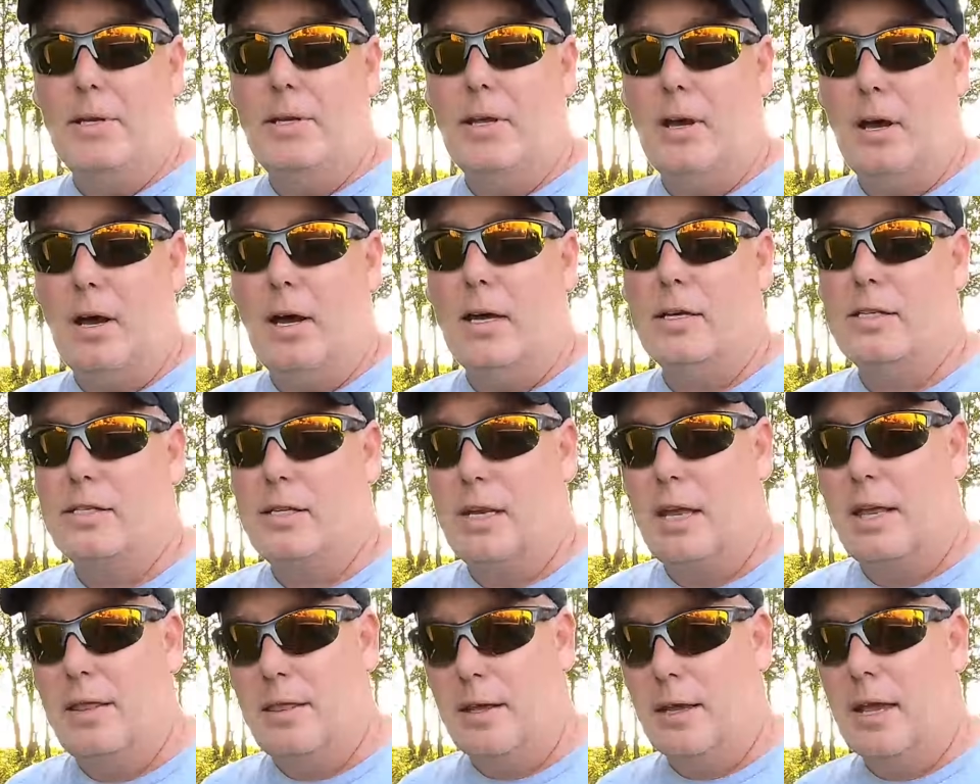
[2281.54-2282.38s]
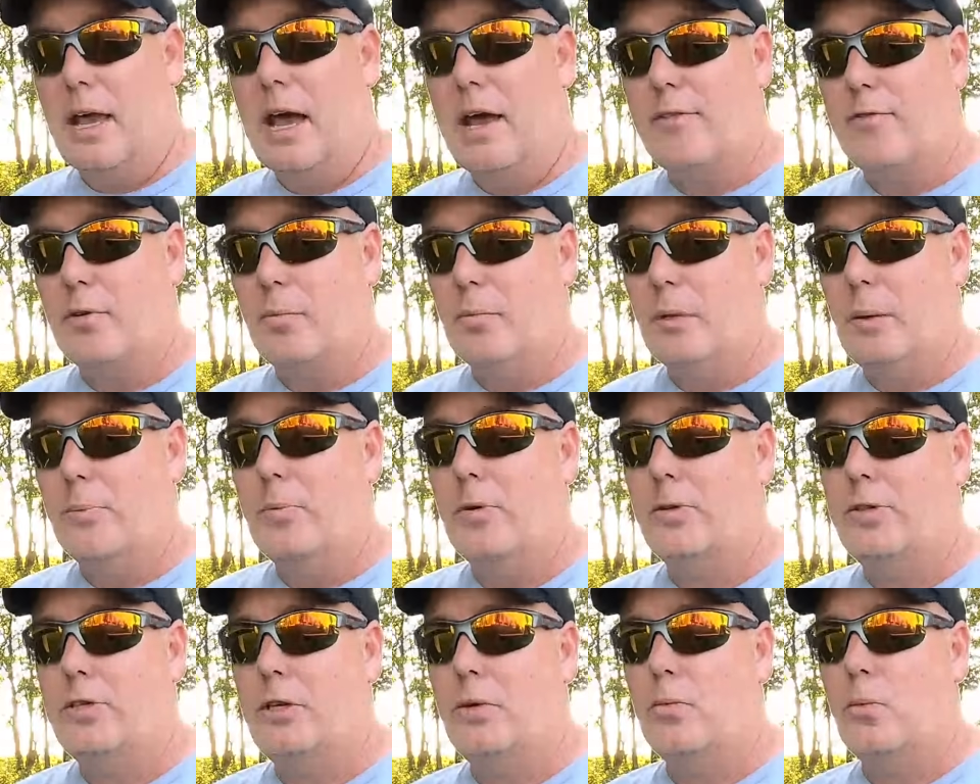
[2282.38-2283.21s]
to us, and the guy from
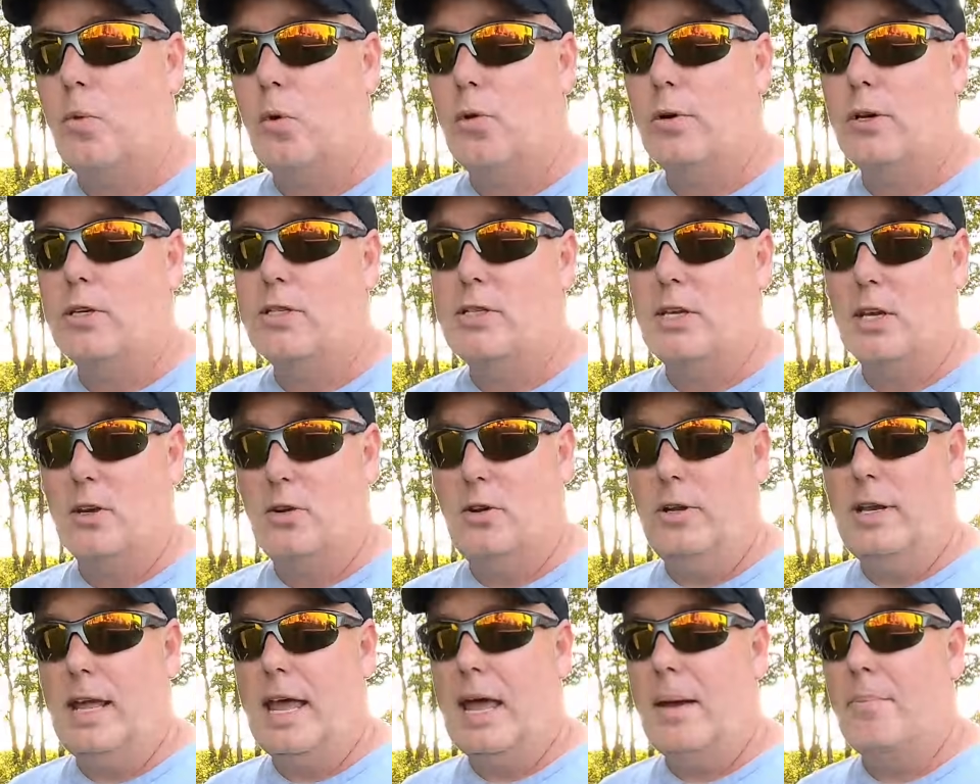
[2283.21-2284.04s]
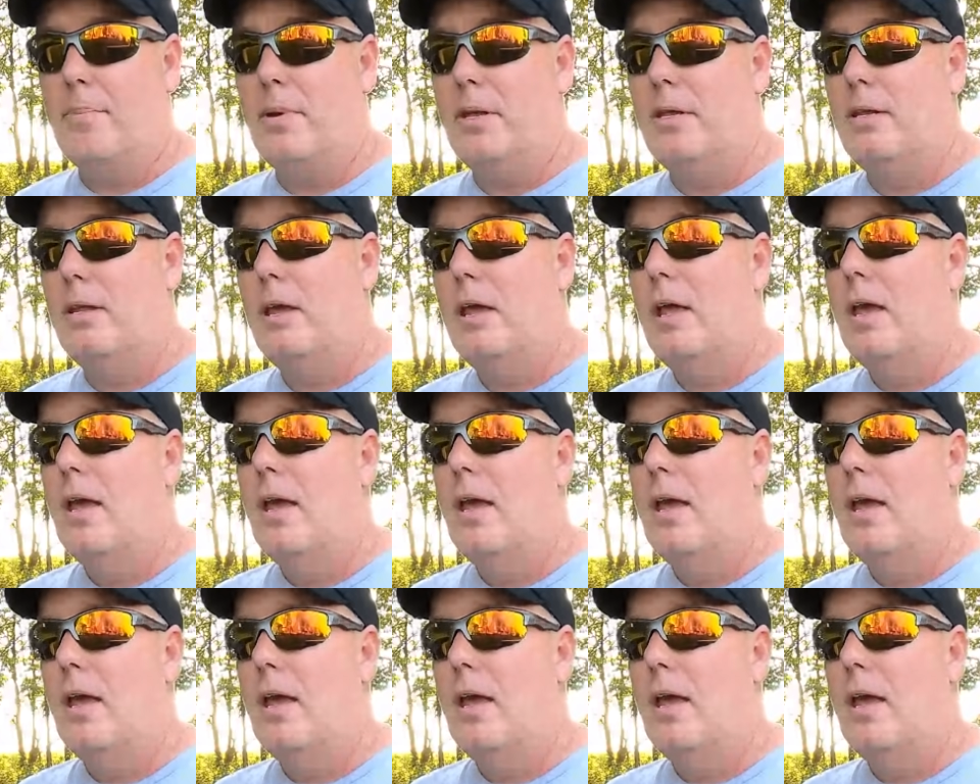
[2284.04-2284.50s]
Lippert did warn us it could happen.